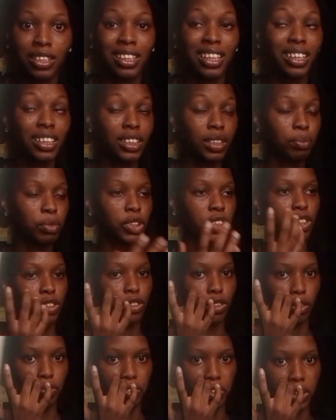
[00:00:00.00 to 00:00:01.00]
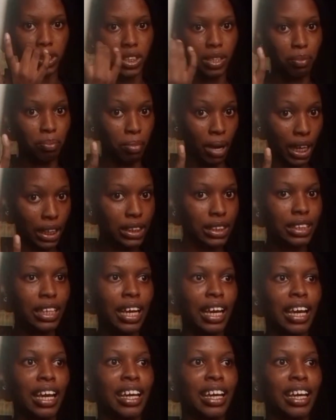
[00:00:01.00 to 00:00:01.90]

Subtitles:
Next month is obviously March.